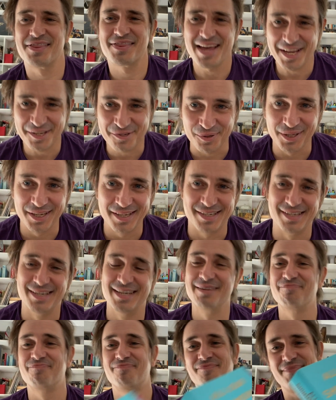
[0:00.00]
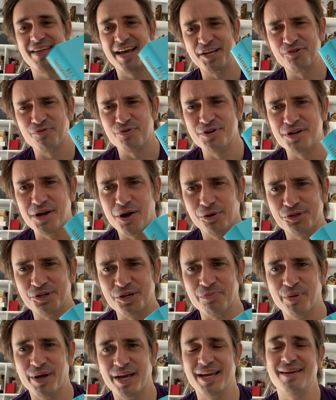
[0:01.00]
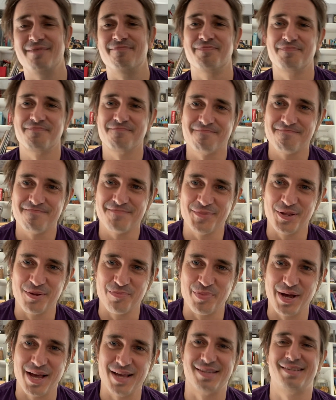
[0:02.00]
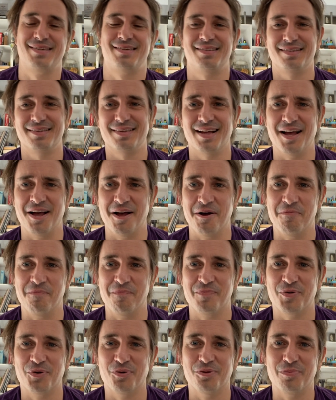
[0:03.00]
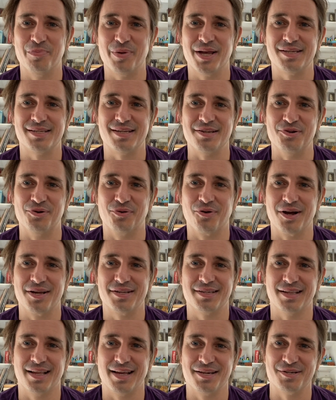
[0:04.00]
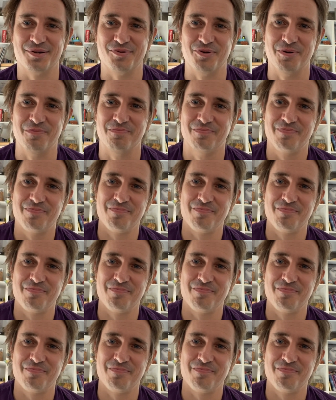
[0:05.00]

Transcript: Thanks for listening. Thanks for indulging me. You're the best. All the best in your isolation room.